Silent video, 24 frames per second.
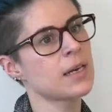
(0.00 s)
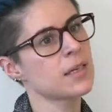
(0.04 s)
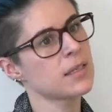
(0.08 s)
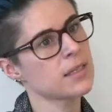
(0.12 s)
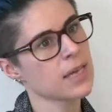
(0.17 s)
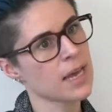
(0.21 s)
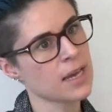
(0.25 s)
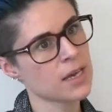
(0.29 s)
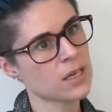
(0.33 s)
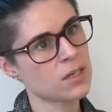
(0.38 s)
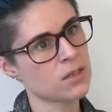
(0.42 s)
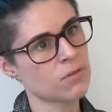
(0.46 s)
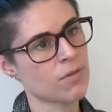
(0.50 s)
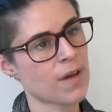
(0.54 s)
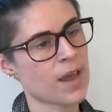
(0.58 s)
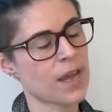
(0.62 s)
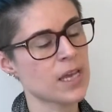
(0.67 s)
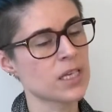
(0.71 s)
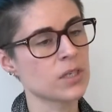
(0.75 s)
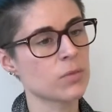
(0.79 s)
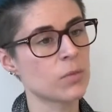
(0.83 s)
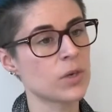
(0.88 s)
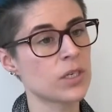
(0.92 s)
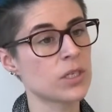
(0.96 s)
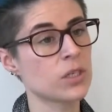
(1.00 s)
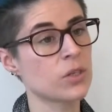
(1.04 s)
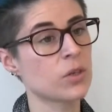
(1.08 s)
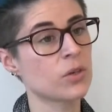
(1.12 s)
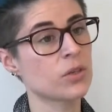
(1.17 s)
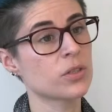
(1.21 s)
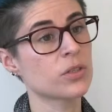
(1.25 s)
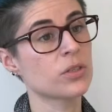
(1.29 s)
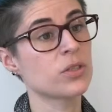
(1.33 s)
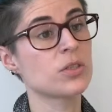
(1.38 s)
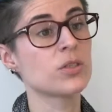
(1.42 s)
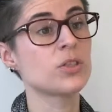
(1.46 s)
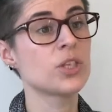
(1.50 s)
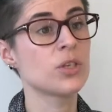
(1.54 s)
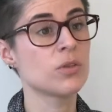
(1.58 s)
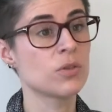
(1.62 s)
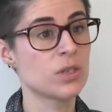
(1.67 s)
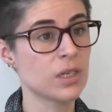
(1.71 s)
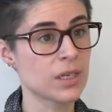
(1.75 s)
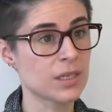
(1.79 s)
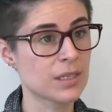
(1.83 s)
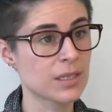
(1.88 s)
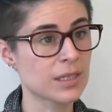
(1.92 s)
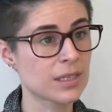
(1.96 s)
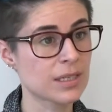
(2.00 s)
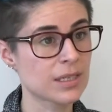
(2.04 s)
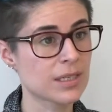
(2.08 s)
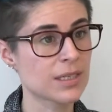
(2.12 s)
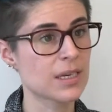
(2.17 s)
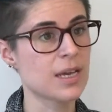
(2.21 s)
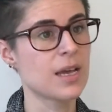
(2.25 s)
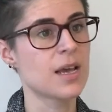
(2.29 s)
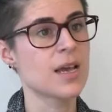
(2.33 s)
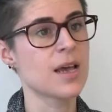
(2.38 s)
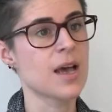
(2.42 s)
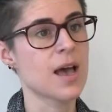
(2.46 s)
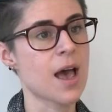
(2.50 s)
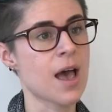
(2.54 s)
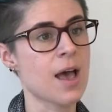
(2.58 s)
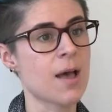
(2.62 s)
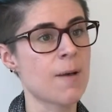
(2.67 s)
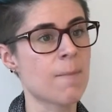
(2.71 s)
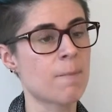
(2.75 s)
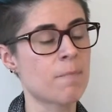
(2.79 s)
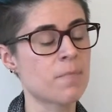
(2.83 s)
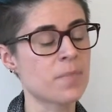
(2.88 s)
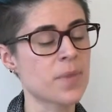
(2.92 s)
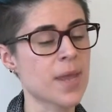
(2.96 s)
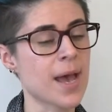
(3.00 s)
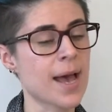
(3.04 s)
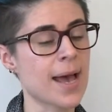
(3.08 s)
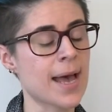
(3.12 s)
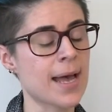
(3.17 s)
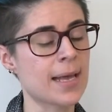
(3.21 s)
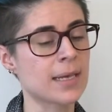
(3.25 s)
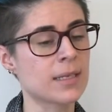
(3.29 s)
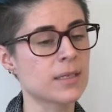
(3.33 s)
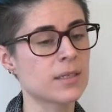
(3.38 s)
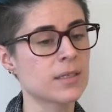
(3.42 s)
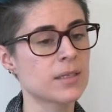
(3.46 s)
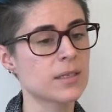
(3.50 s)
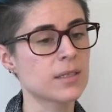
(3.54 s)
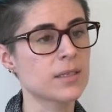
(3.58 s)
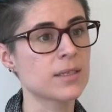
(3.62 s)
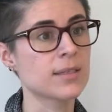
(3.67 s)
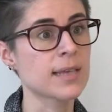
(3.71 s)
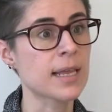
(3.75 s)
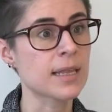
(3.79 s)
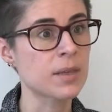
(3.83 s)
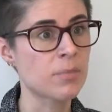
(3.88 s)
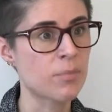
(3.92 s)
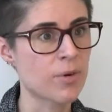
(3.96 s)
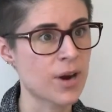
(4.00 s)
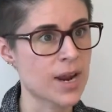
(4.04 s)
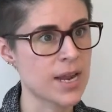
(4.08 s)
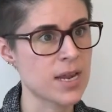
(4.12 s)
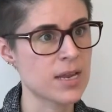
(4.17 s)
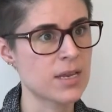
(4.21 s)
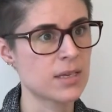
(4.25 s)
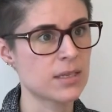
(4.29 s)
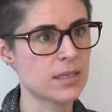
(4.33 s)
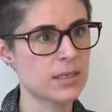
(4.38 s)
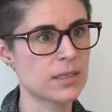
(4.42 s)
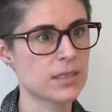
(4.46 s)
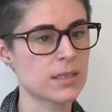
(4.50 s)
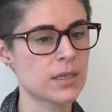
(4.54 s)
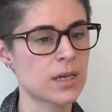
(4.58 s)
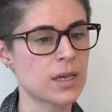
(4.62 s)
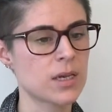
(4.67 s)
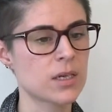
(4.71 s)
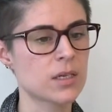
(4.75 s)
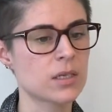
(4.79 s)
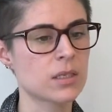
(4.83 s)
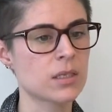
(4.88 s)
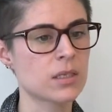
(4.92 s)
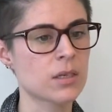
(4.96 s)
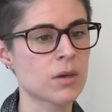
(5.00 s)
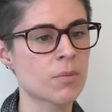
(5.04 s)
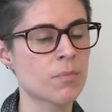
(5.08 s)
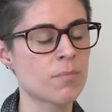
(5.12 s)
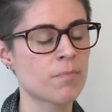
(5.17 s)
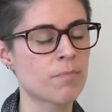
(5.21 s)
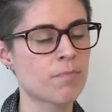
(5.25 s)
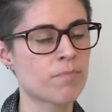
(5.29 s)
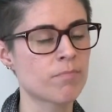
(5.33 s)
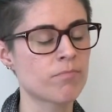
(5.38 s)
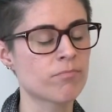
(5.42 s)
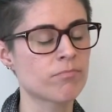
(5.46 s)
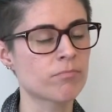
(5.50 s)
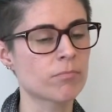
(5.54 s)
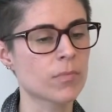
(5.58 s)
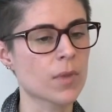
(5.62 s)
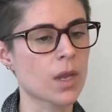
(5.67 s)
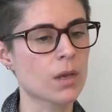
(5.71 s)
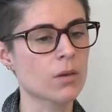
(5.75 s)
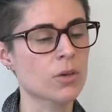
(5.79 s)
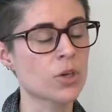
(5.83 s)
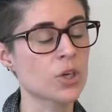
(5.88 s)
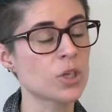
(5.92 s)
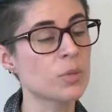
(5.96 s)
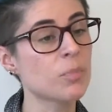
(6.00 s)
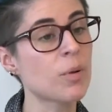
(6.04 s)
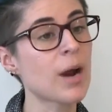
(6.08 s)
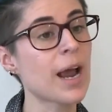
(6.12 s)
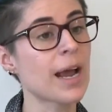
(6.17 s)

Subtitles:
And the second phase, which looks to students and celebrates some good